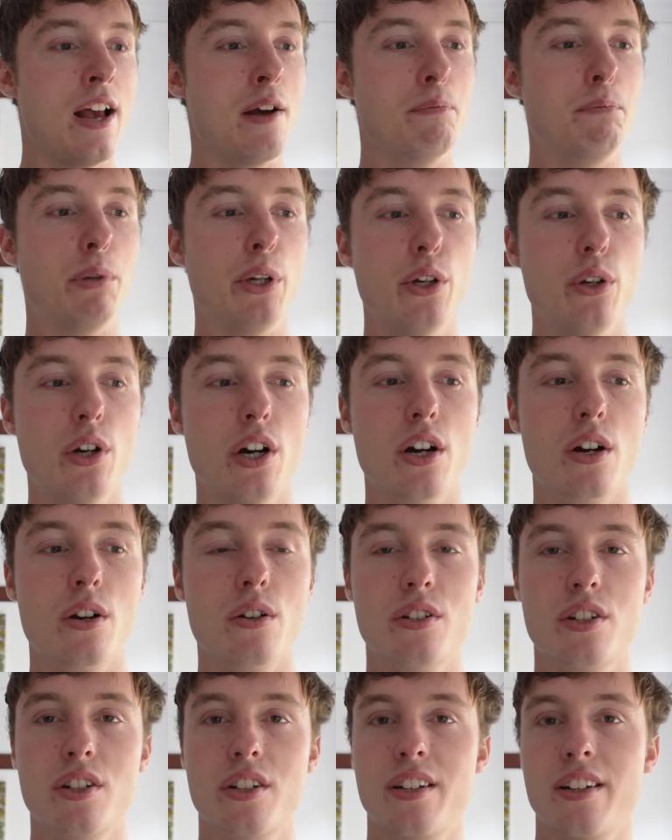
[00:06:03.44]

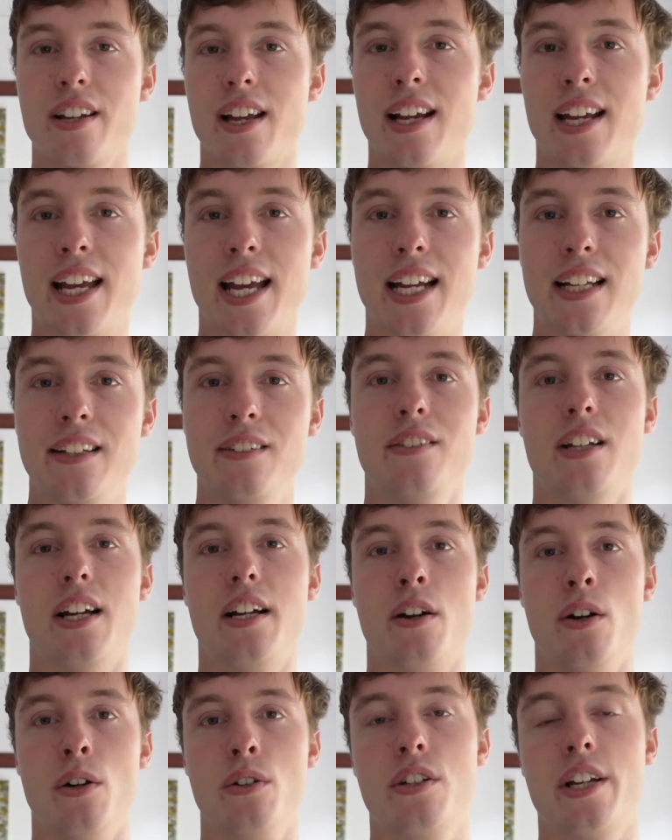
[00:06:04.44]
Bluehost, again,
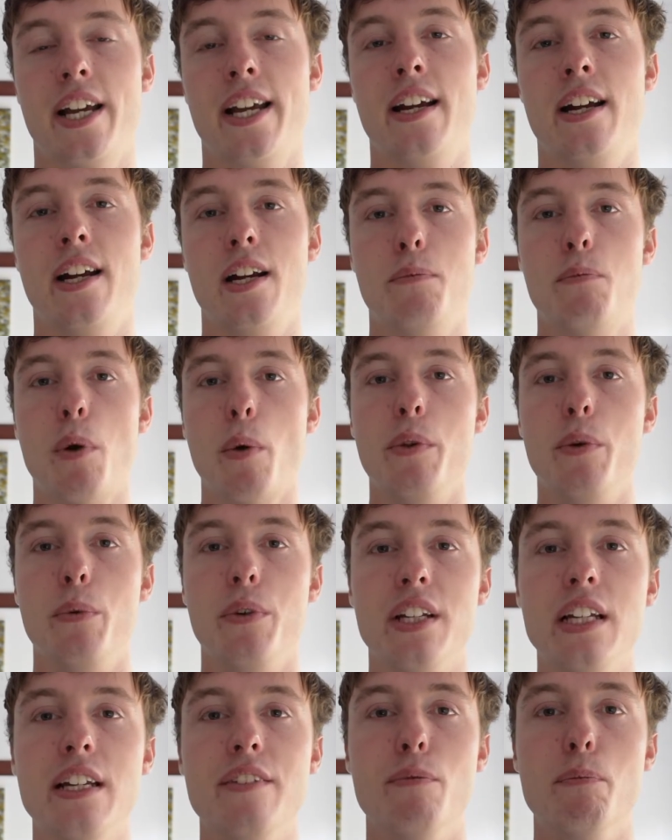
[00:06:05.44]
like HostGator, probably
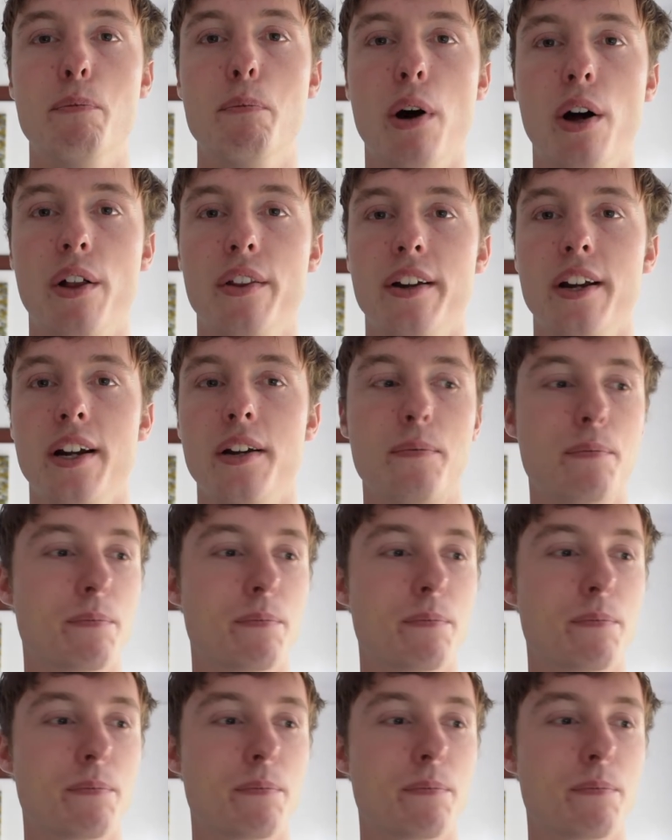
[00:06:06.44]
wouldn't even bother.